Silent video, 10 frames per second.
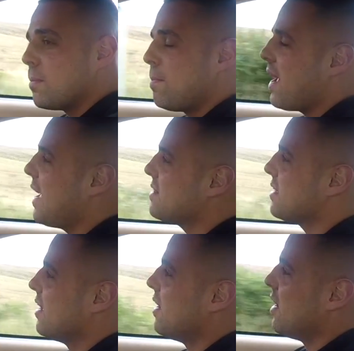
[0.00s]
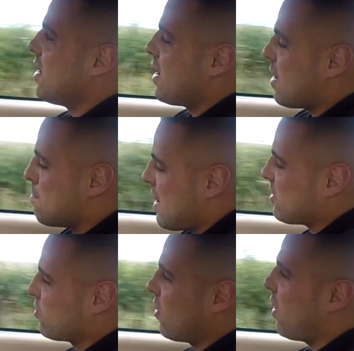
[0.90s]
compared
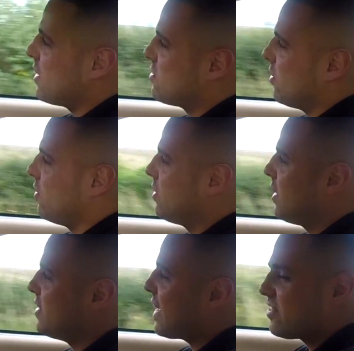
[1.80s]
Maserati to is